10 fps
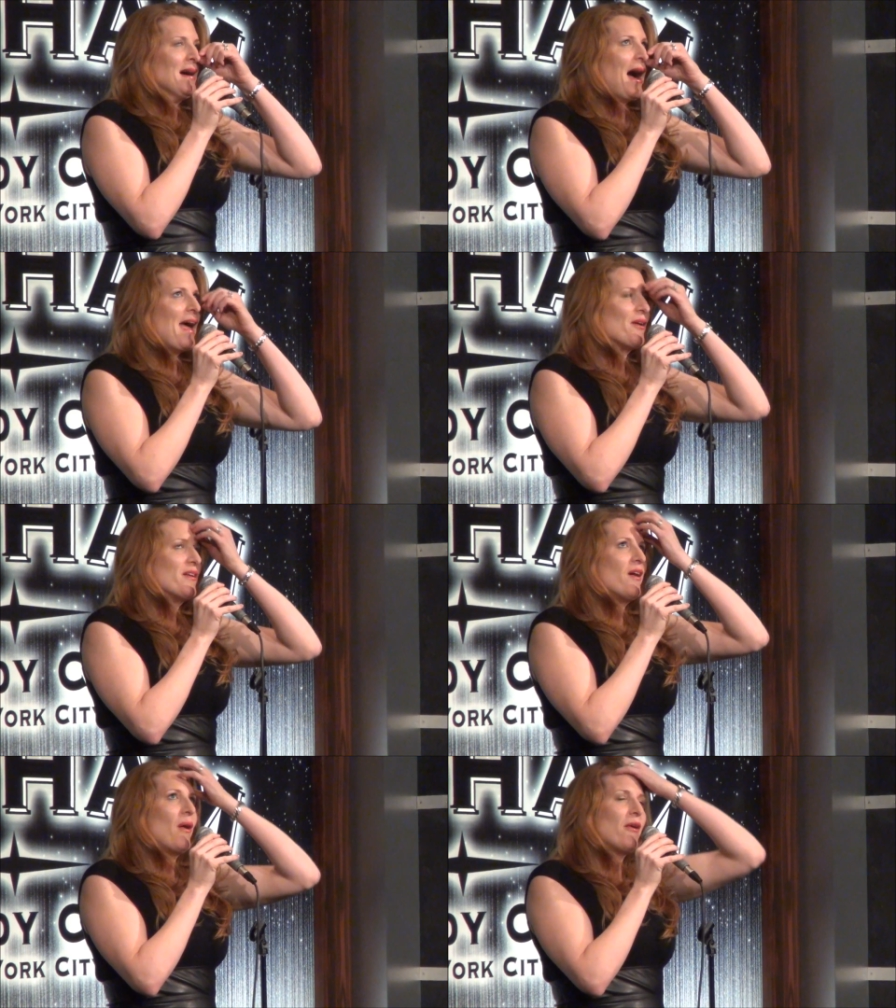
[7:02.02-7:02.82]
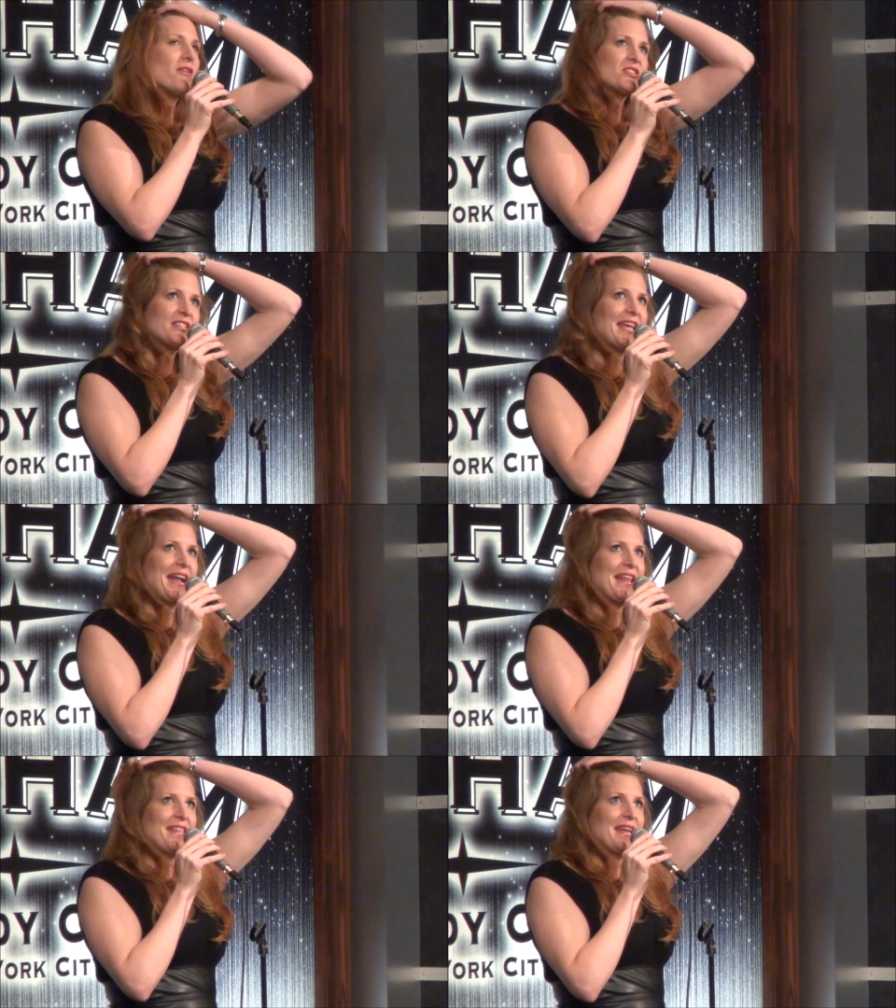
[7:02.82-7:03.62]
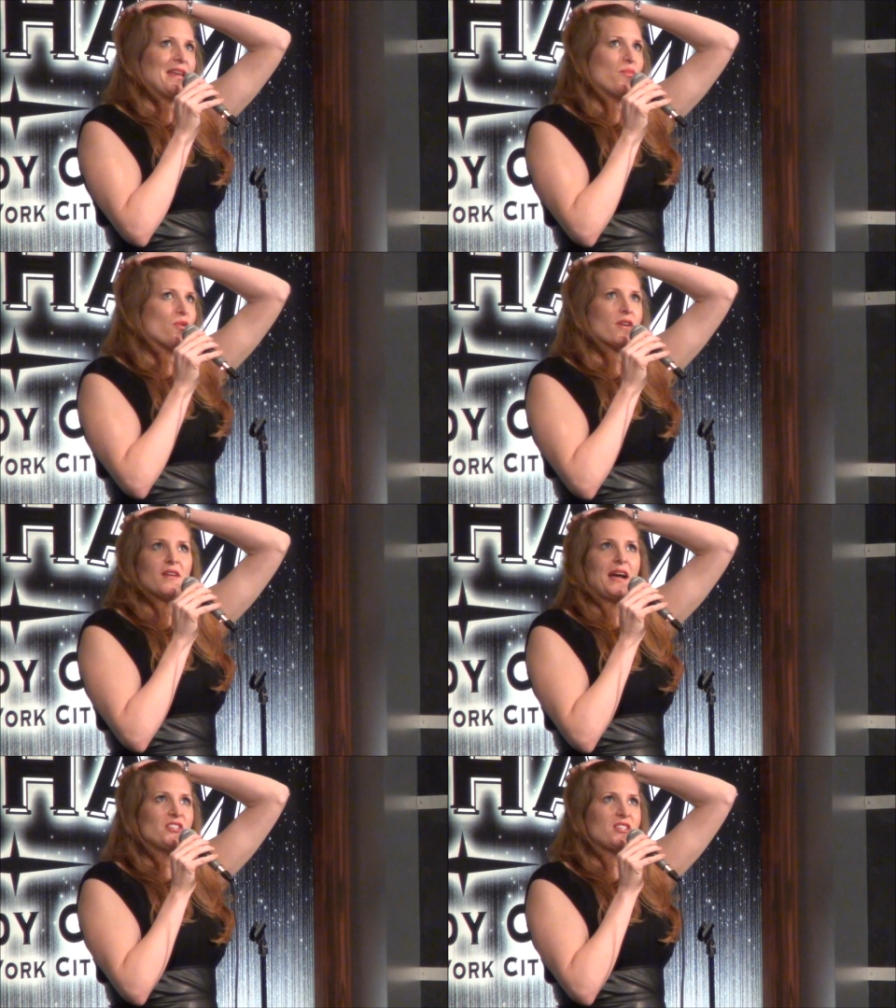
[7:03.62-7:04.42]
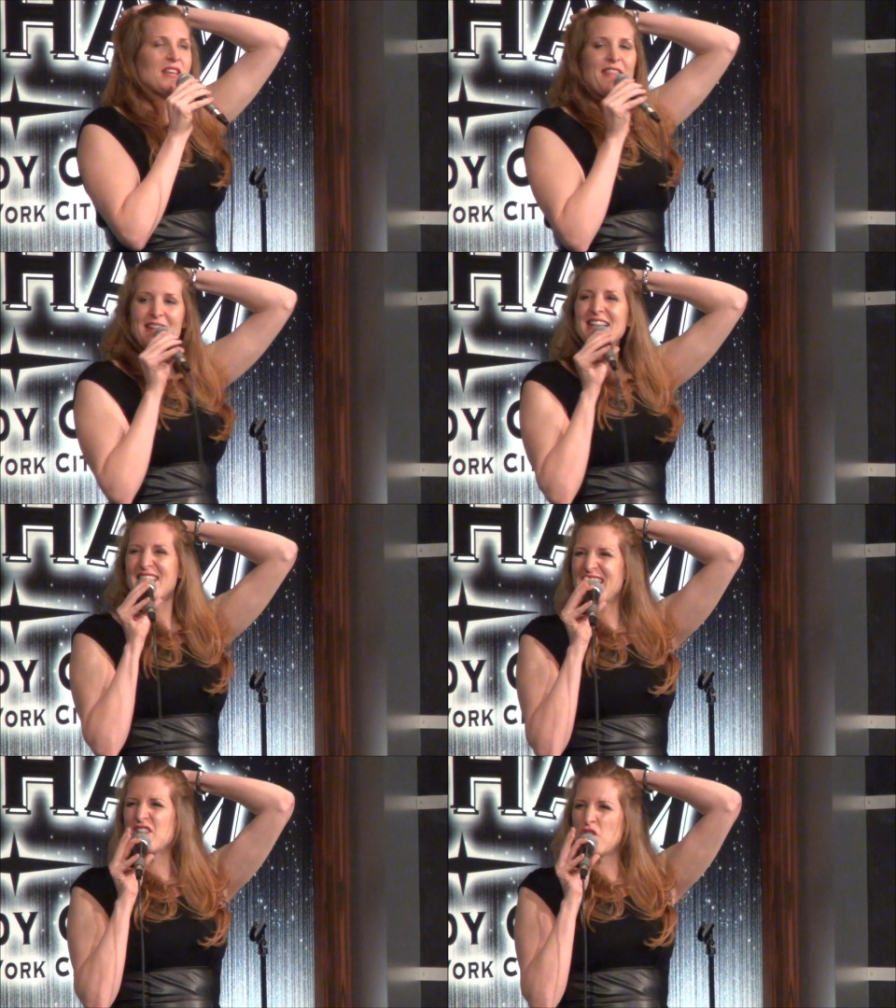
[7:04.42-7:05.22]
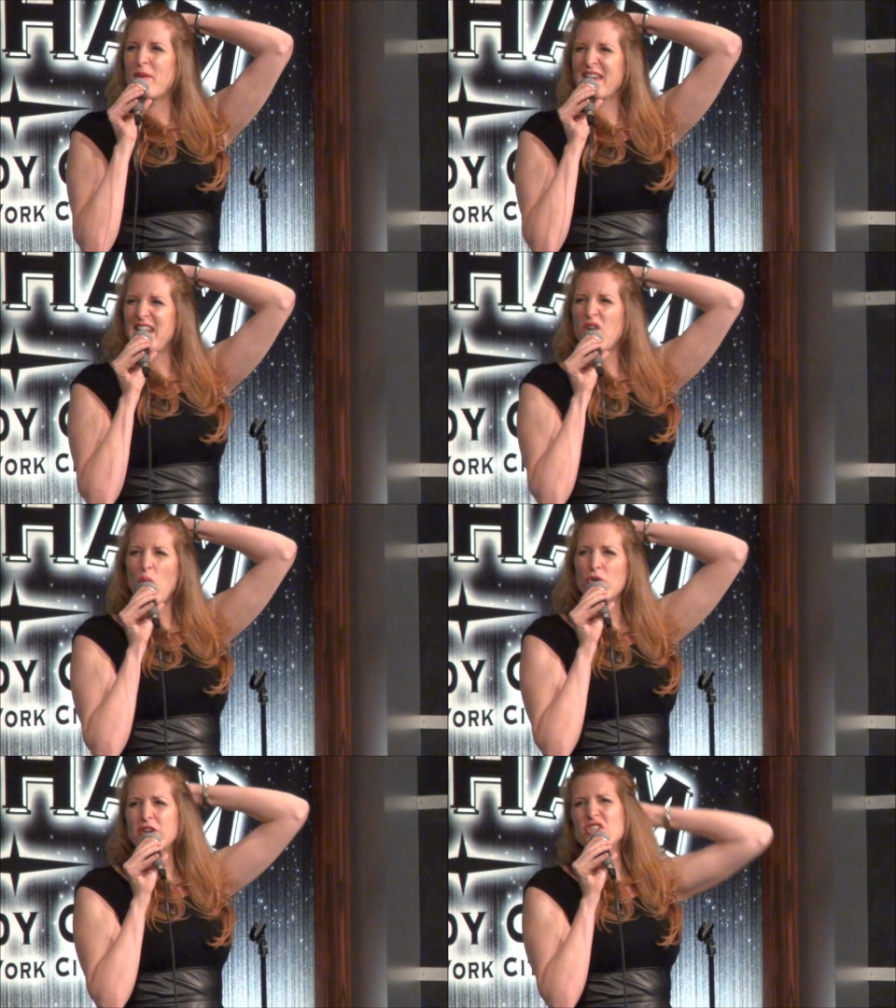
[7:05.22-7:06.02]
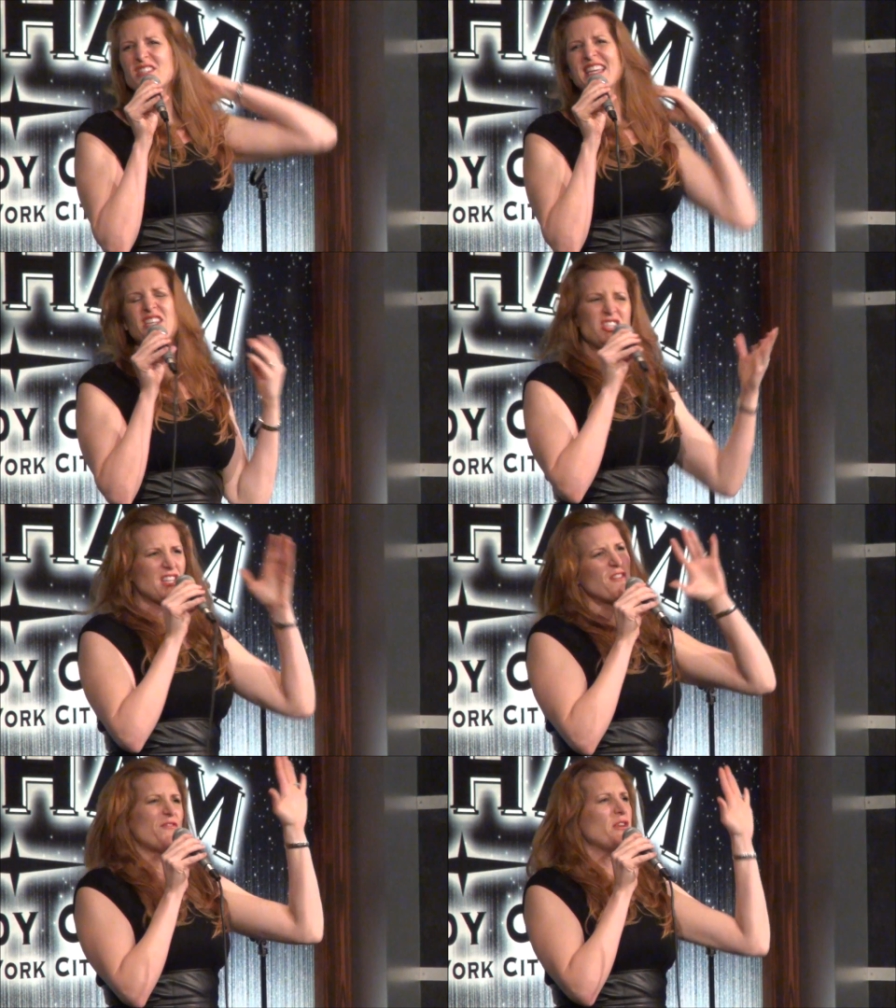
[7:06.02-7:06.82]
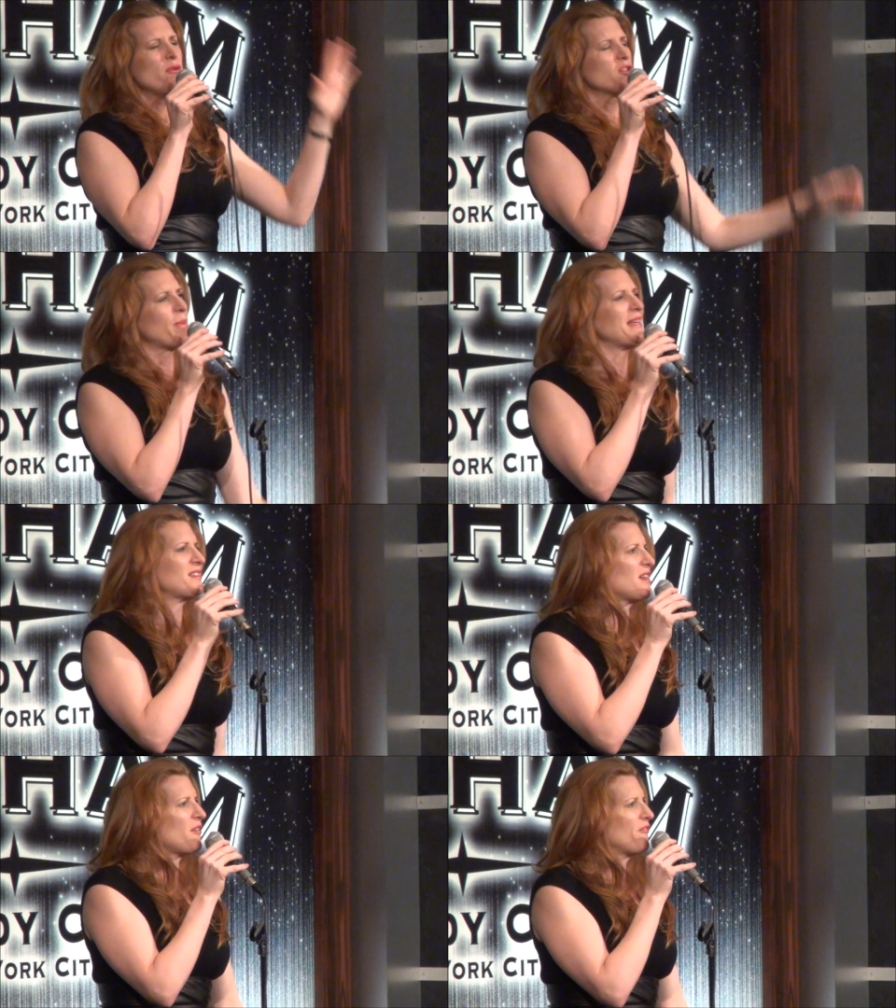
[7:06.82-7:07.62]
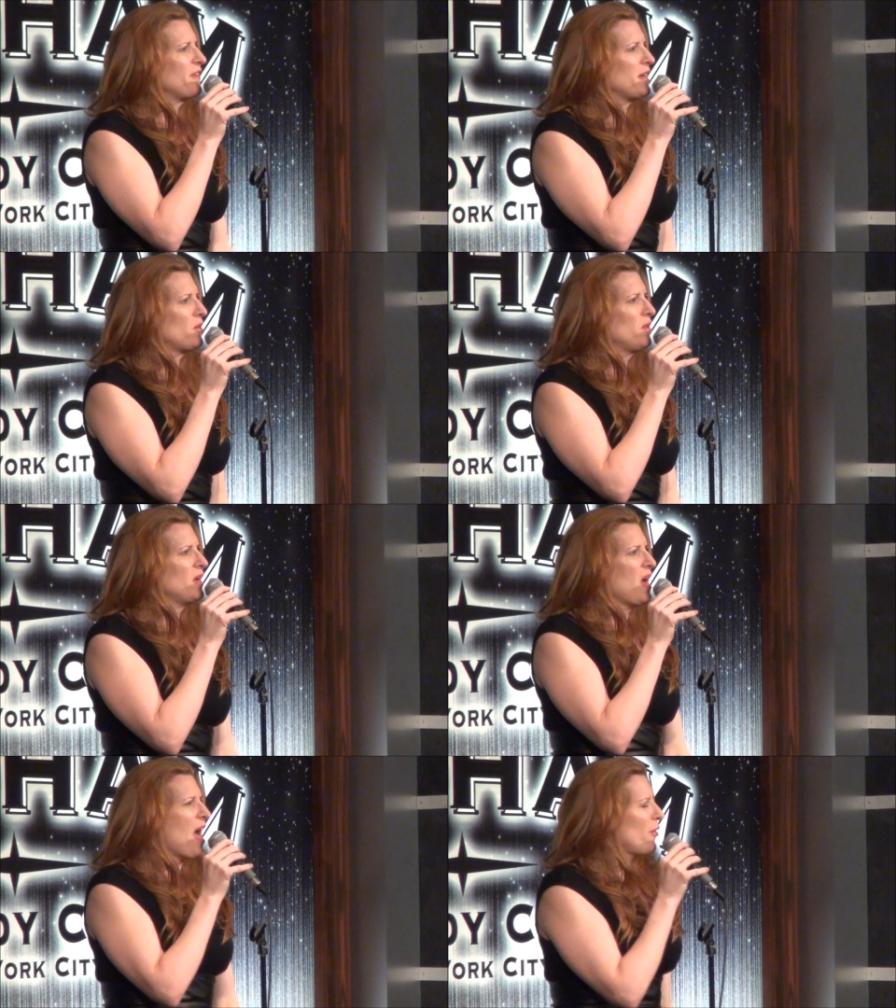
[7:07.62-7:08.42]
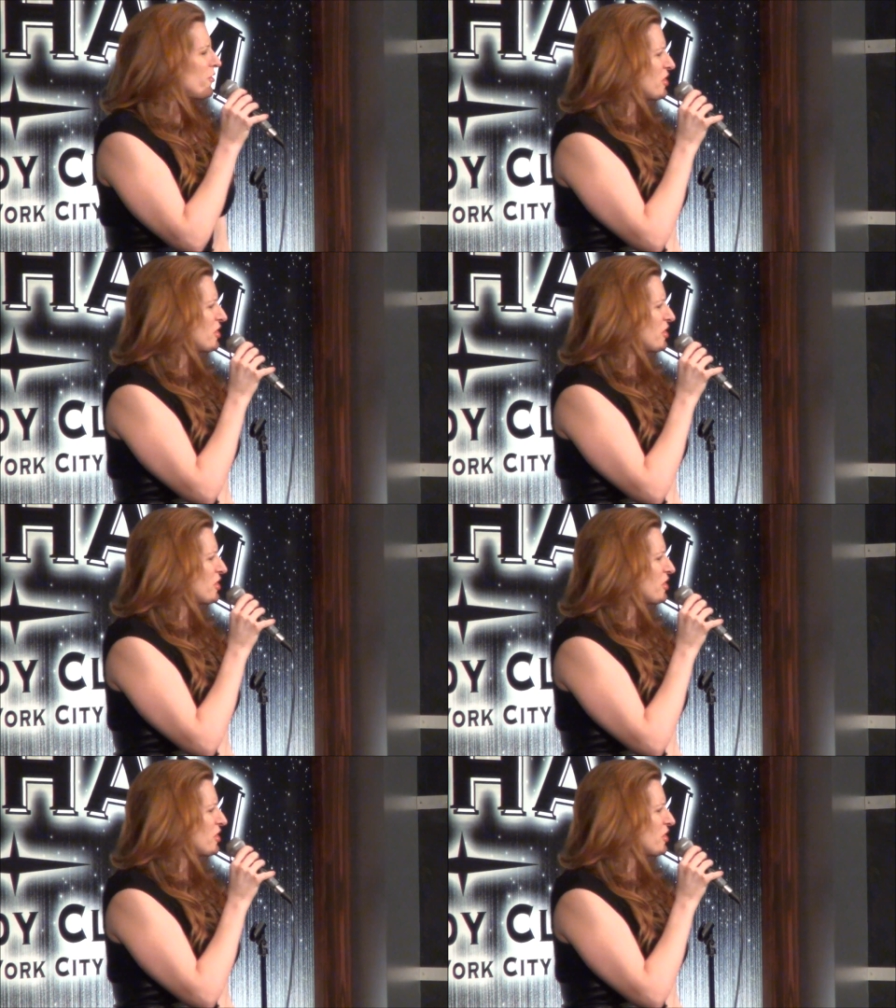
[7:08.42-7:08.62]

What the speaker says: I don't know, I don't understand anything anymore. I think that's the thing too about getting older, you're just confused by stuff, you know? I don't